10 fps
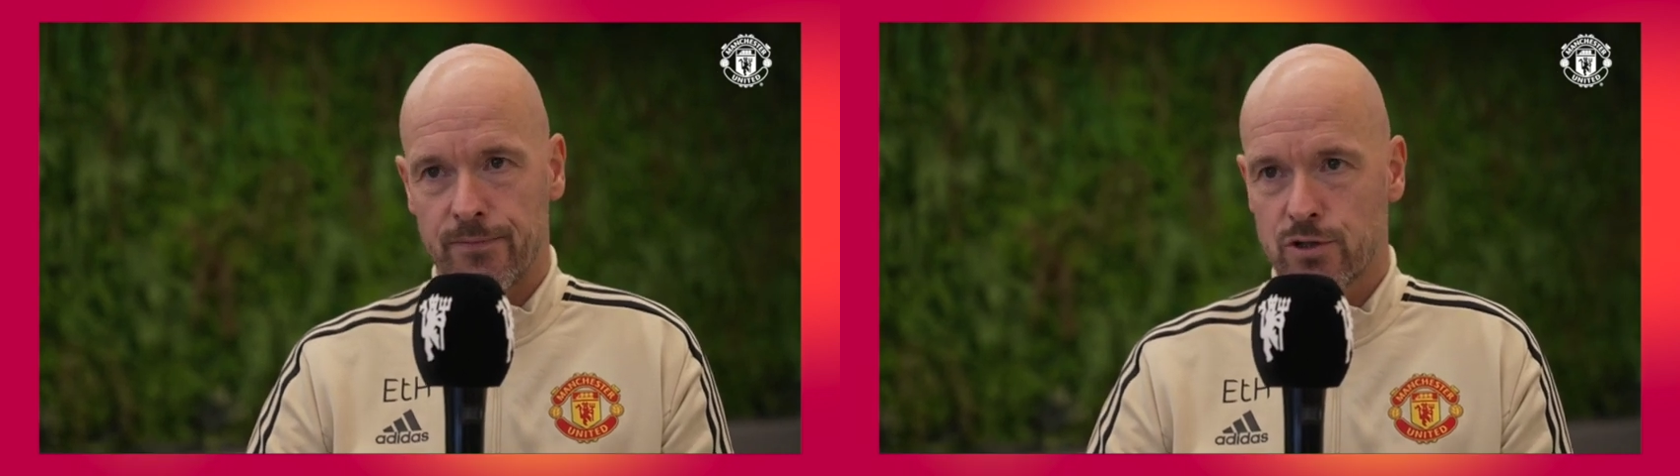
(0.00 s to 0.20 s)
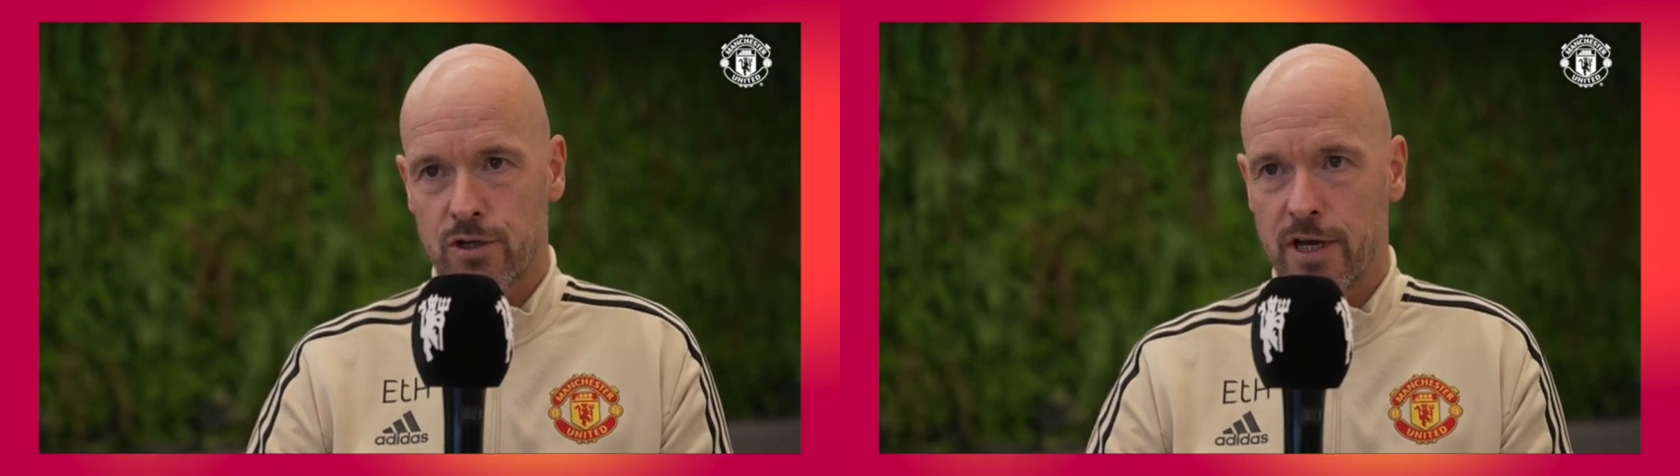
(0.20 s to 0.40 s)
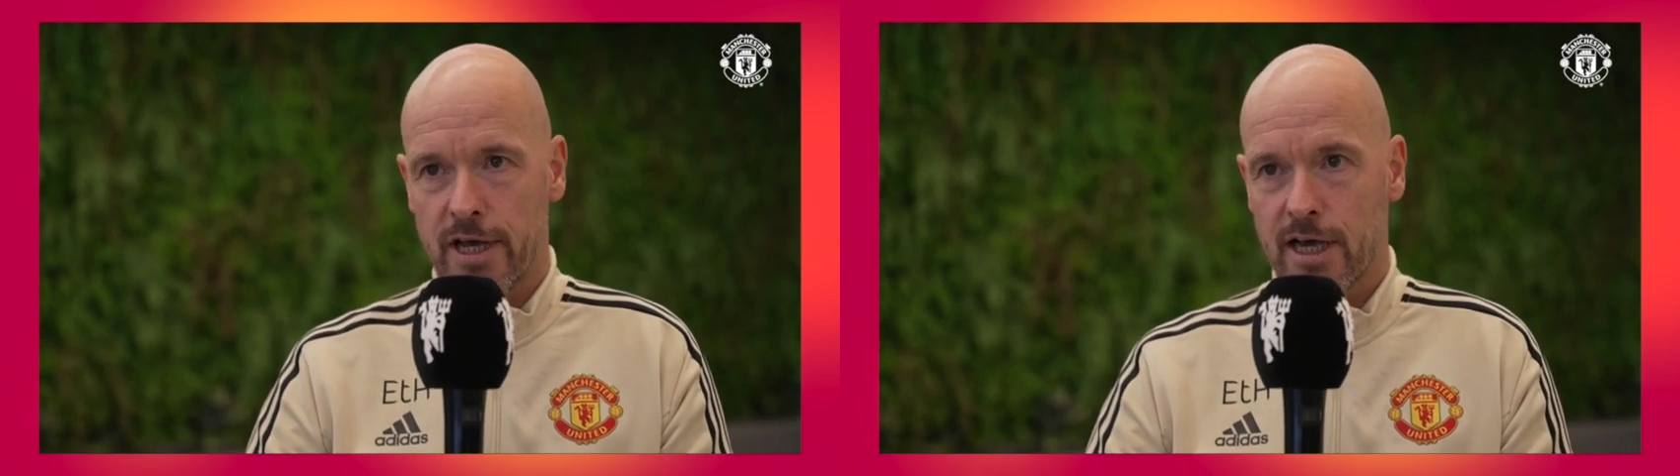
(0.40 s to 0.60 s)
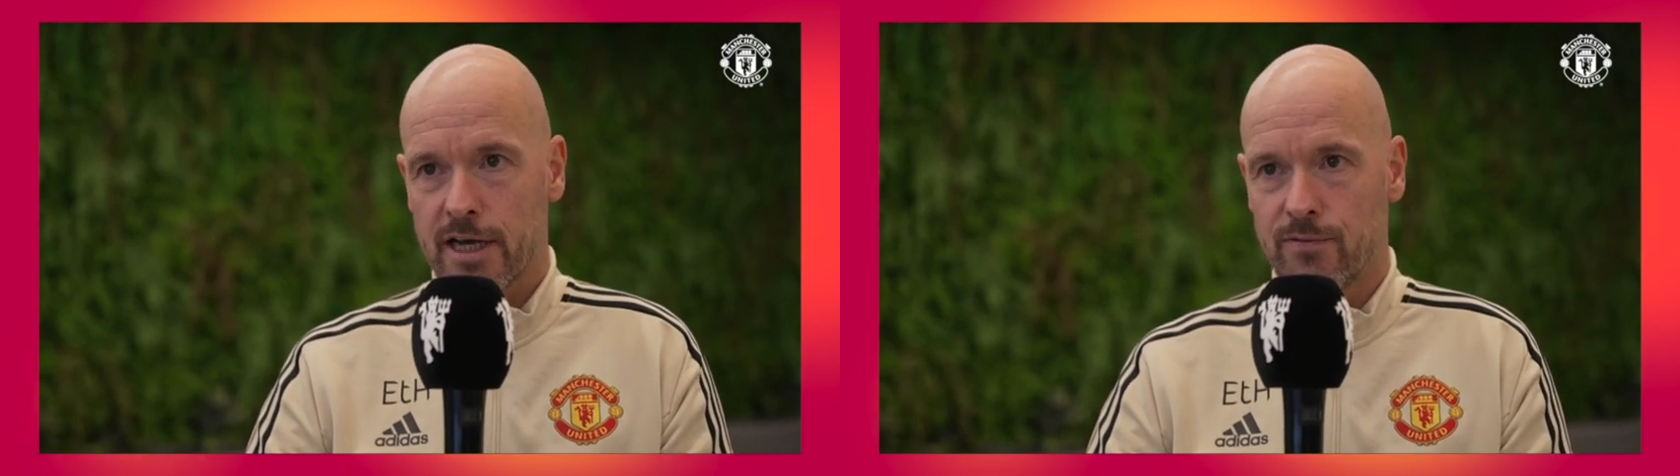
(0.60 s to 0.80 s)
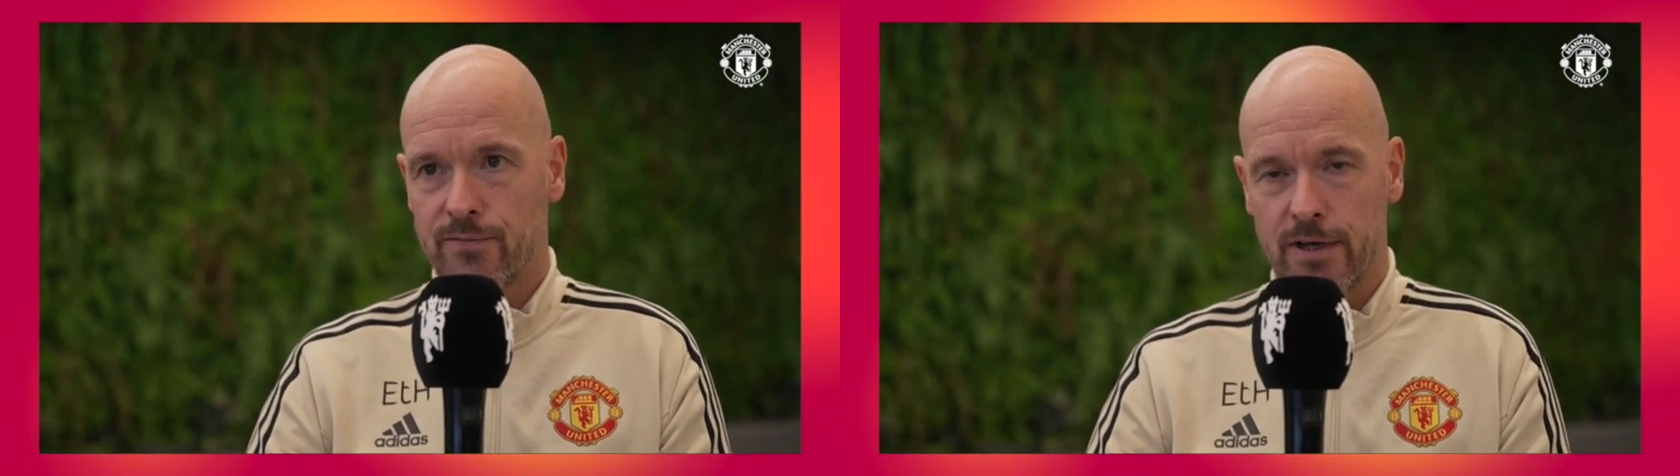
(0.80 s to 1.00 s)
Sunday
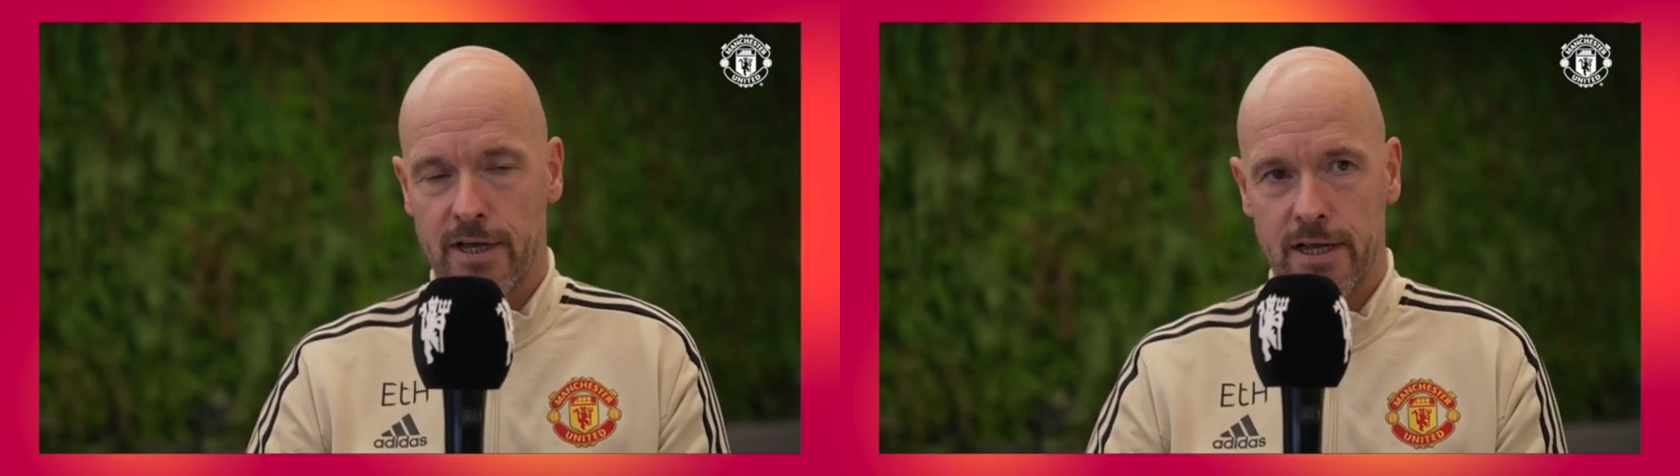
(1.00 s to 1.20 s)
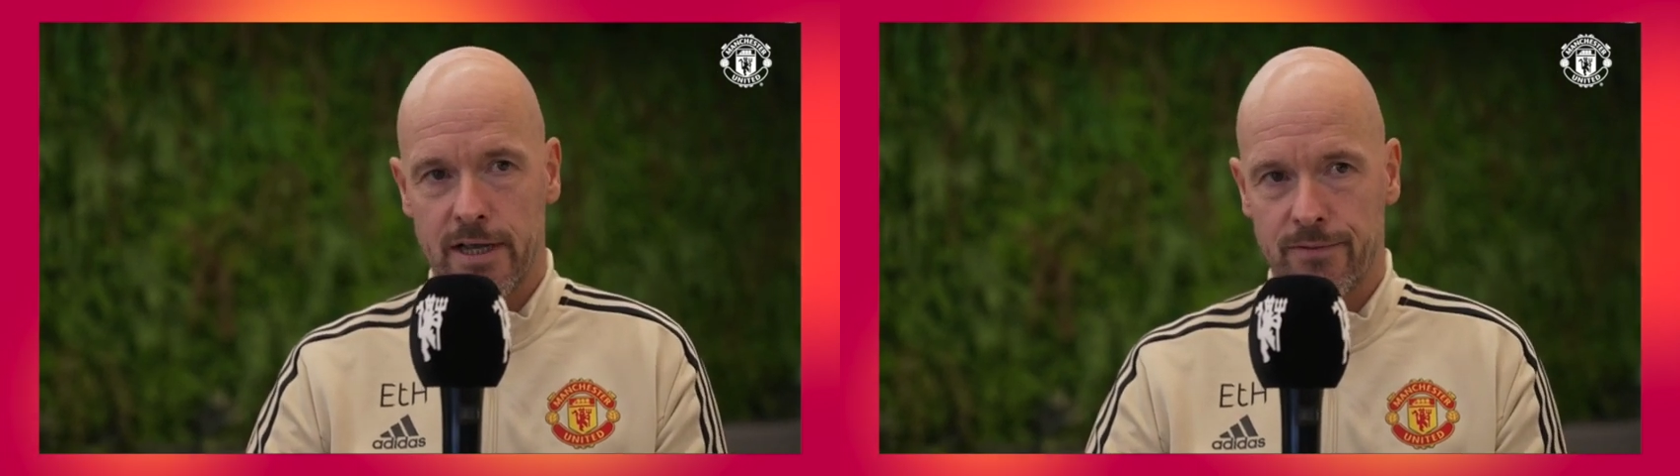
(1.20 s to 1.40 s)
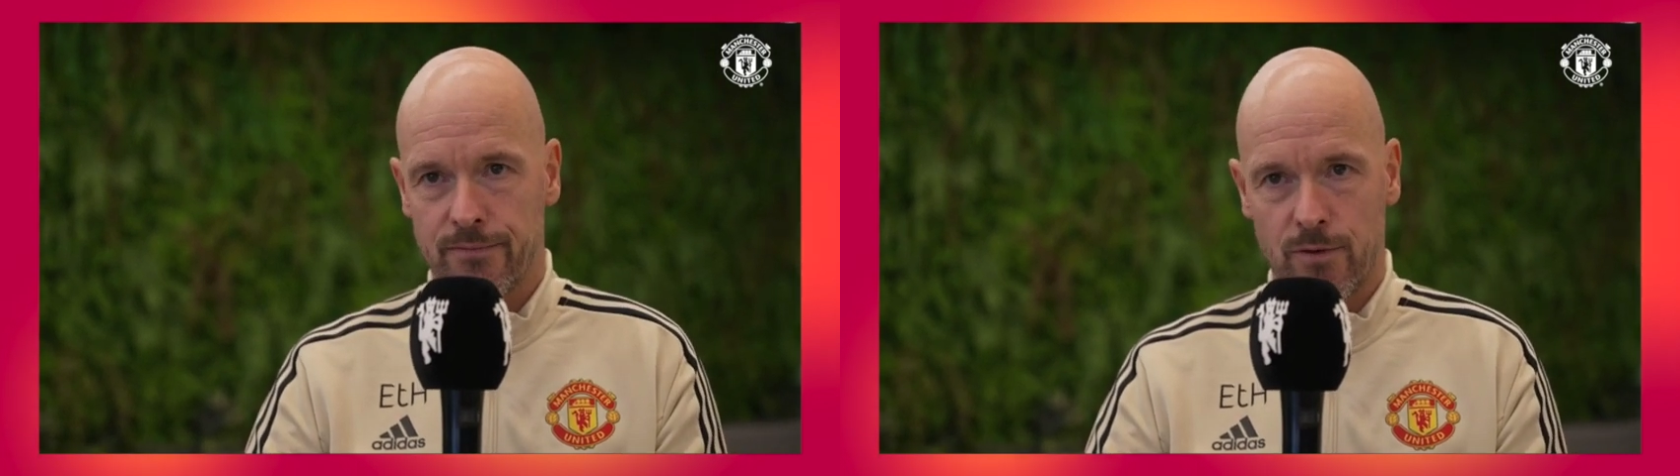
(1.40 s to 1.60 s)
kickoff and